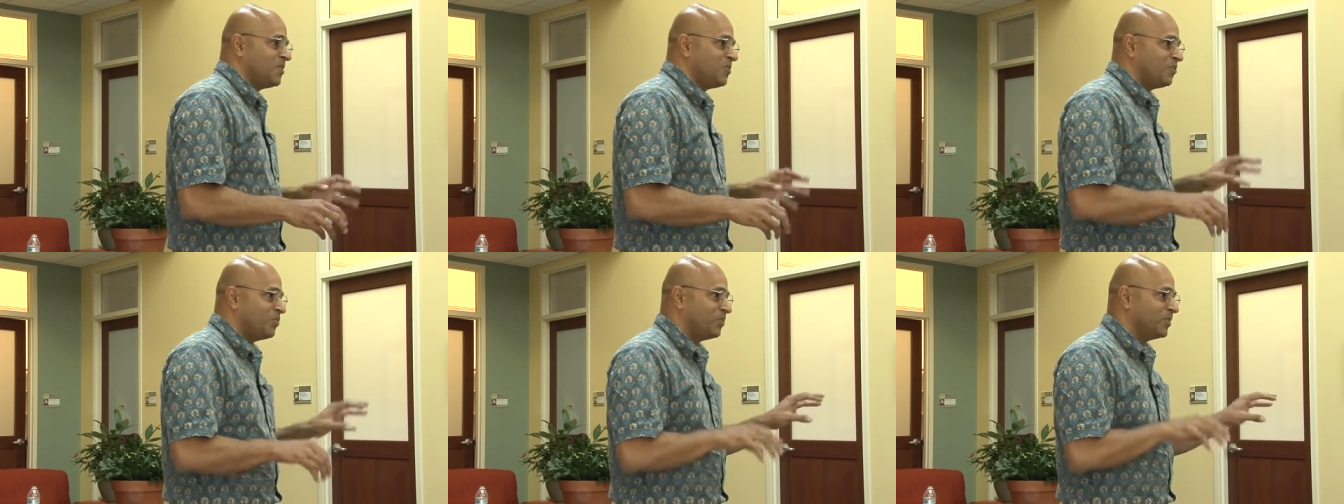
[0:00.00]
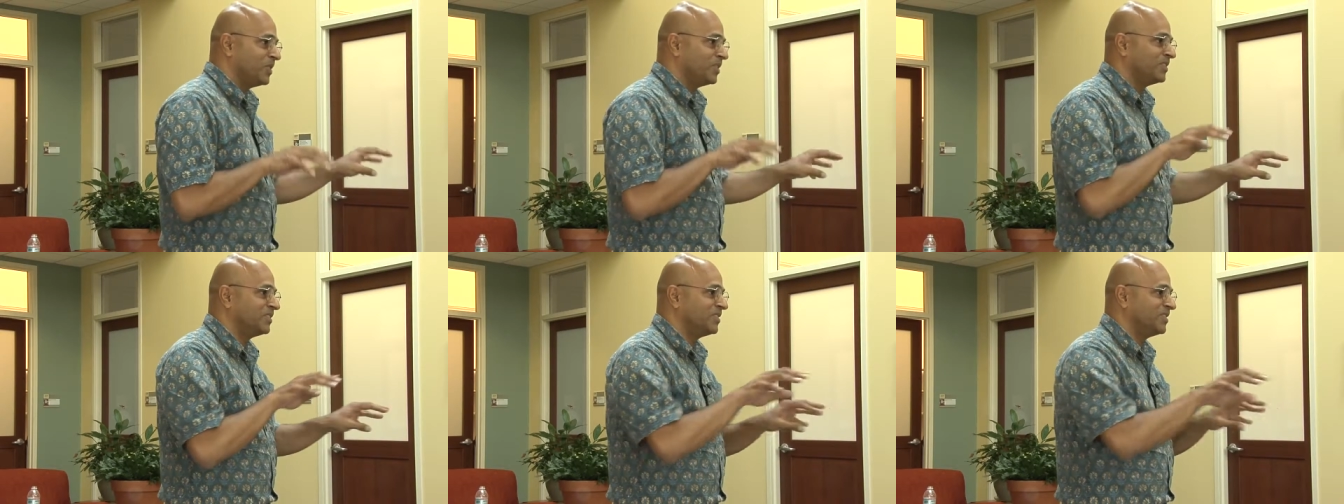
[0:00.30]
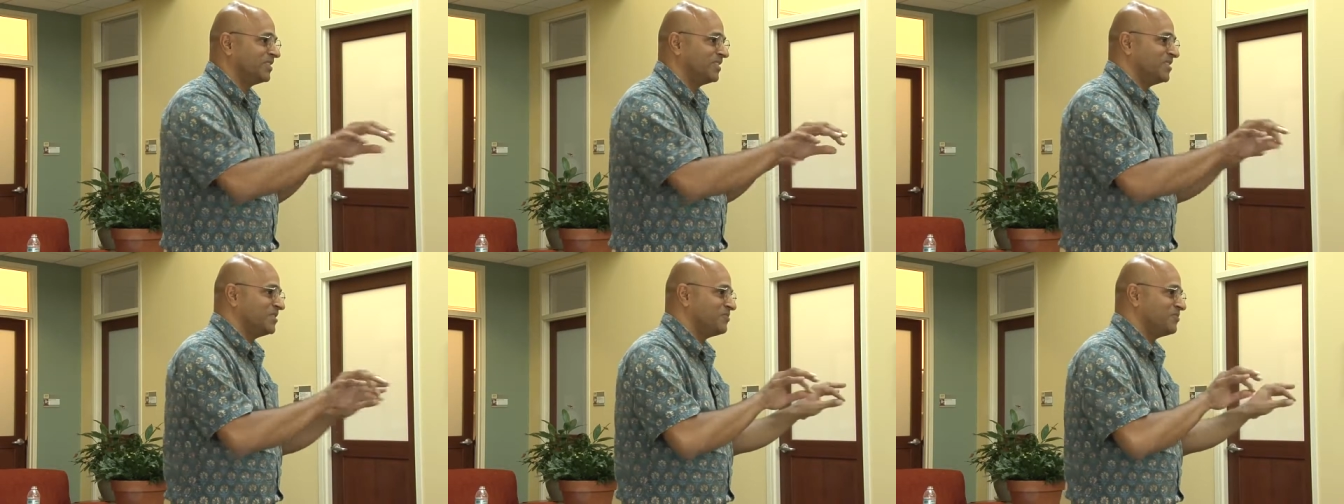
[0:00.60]

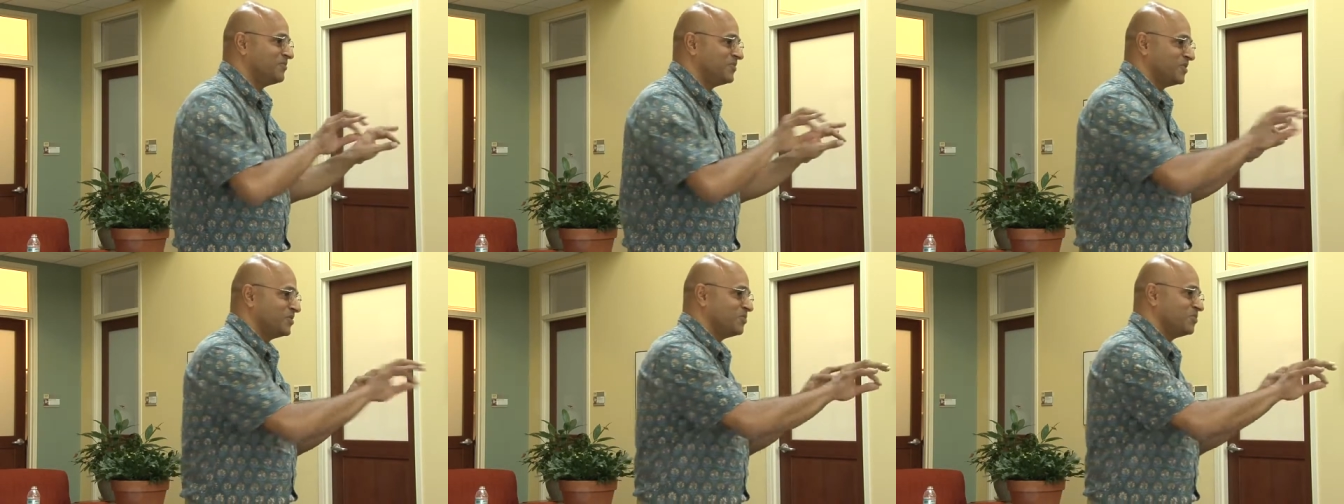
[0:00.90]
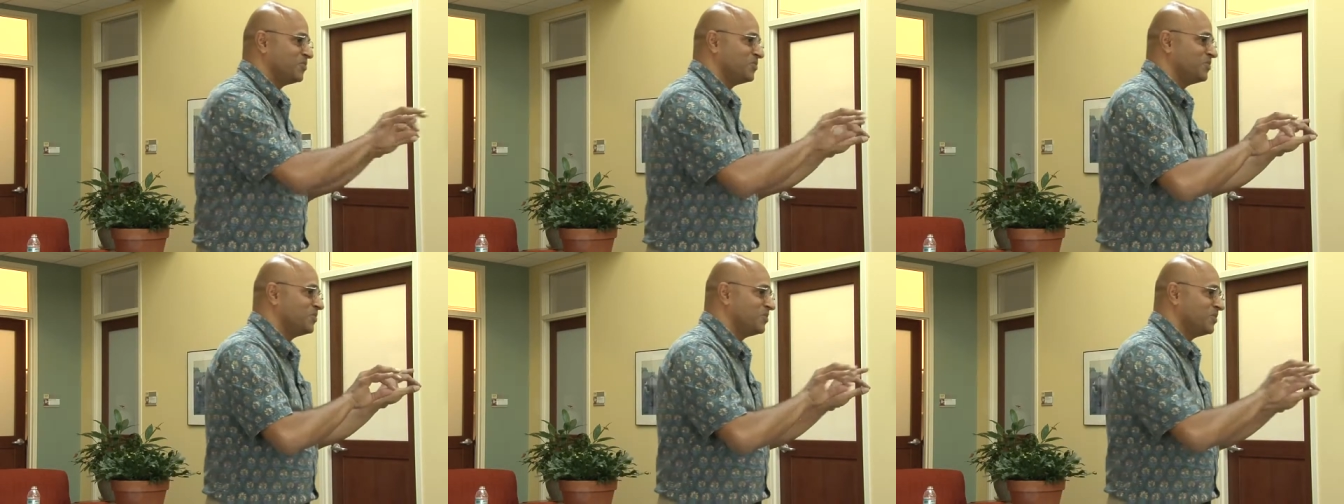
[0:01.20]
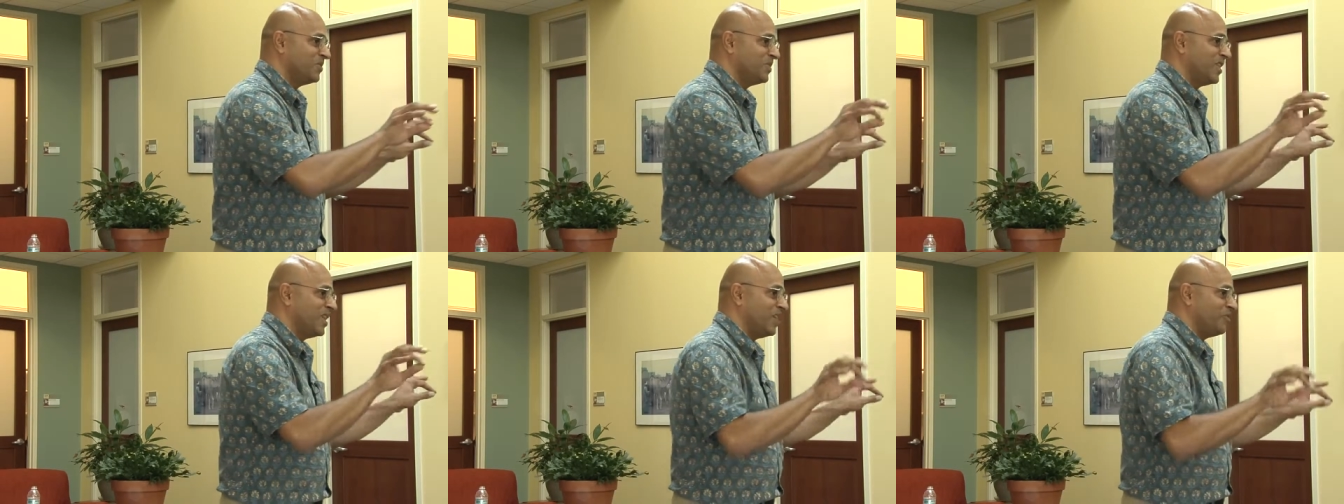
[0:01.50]
with a few
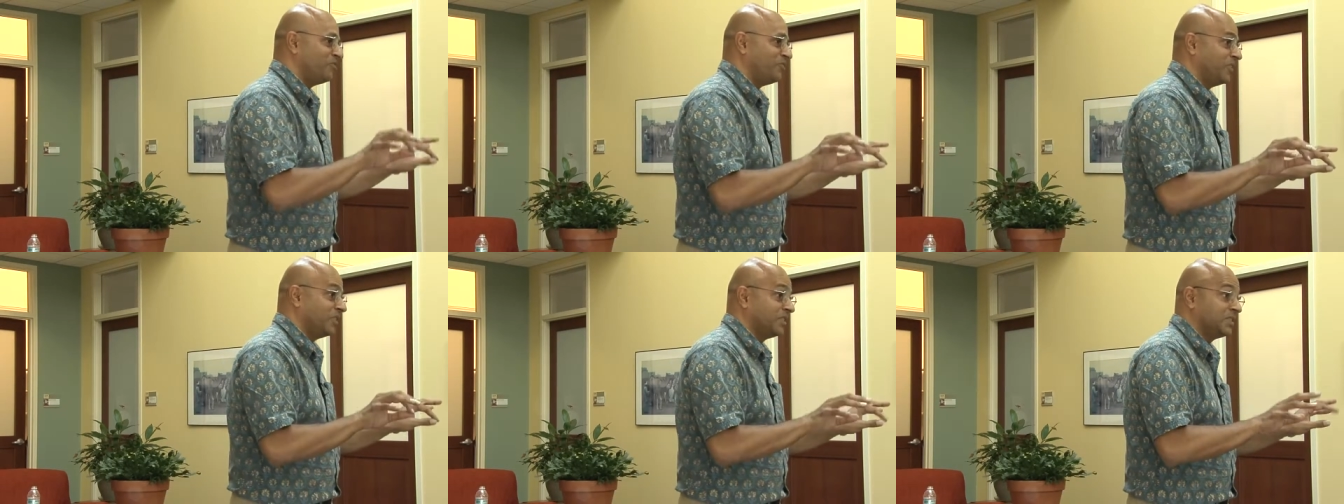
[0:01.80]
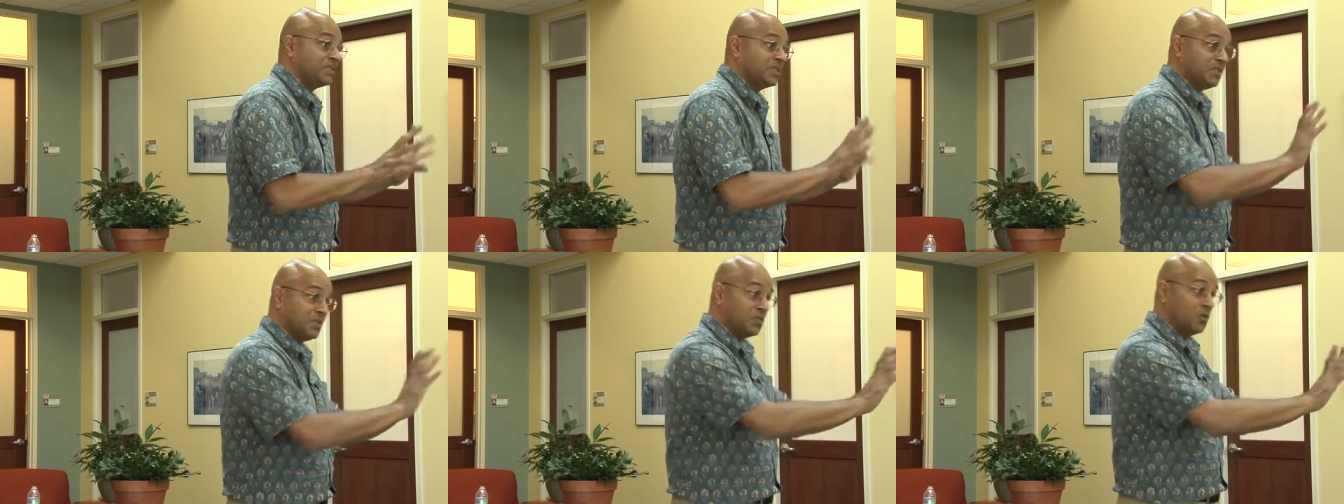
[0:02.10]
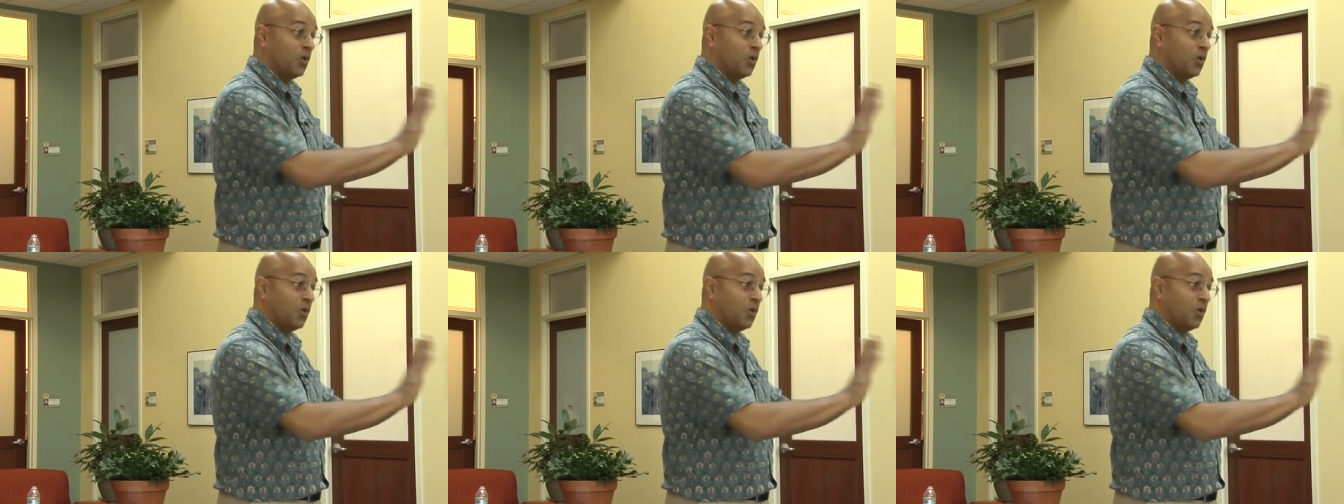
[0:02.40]
efforts,